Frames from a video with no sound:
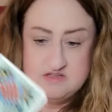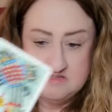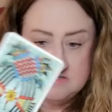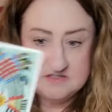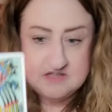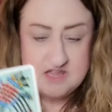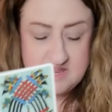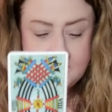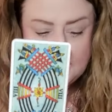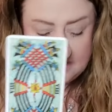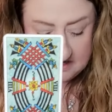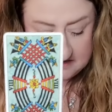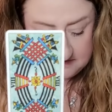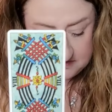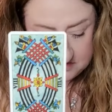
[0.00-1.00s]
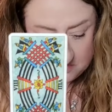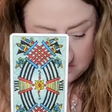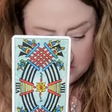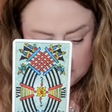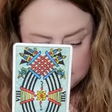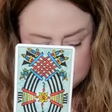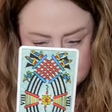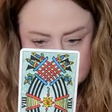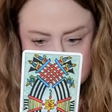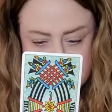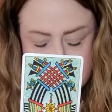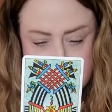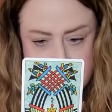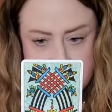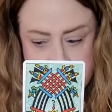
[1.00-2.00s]
This is the Eight of Swords,
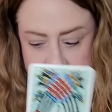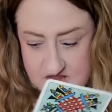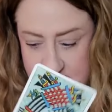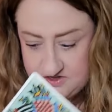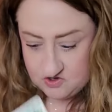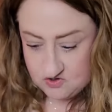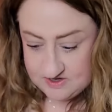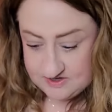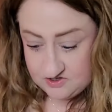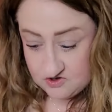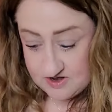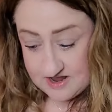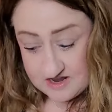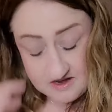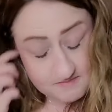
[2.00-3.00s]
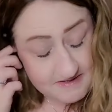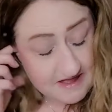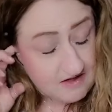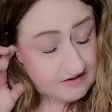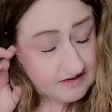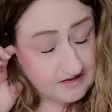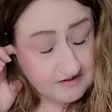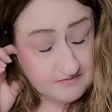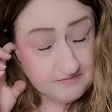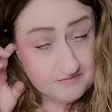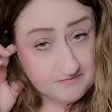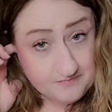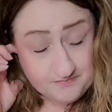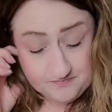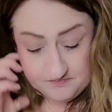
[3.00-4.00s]
and you're in your head about it.
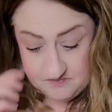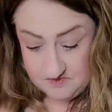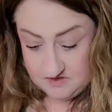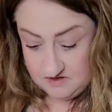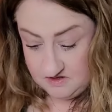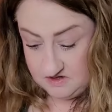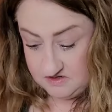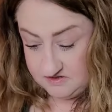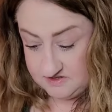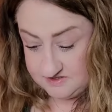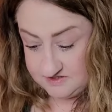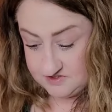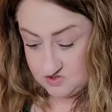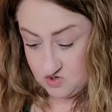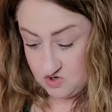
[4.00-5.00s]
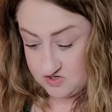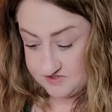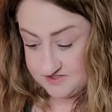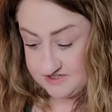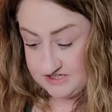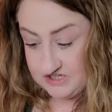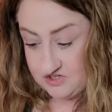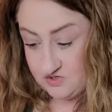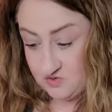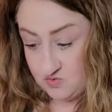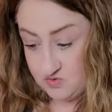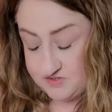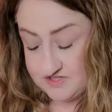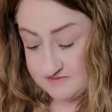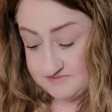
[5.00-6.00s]
This is causing
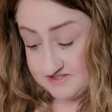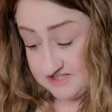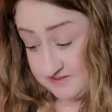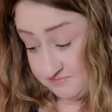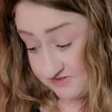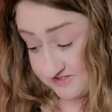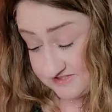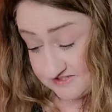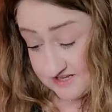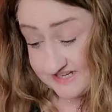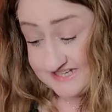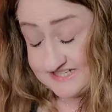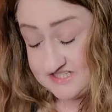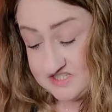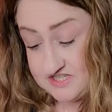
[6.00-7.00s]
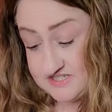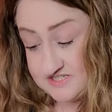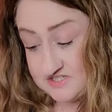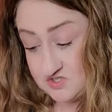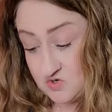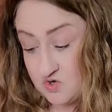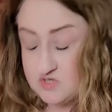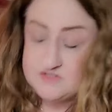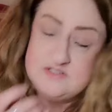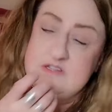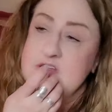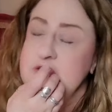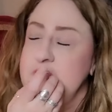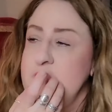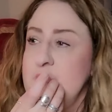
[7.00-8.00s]
you some sleepless nights. This is
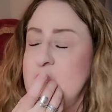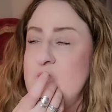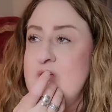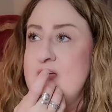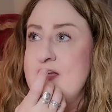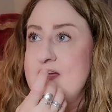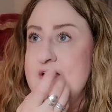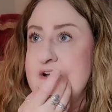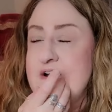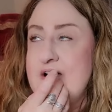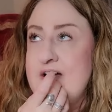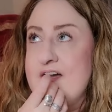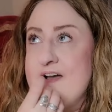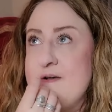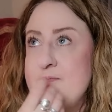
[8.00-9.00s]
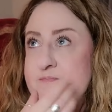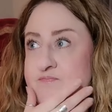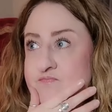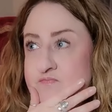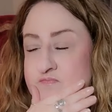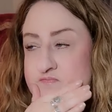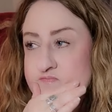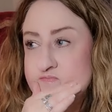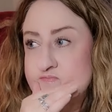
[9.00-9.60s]
causing you, to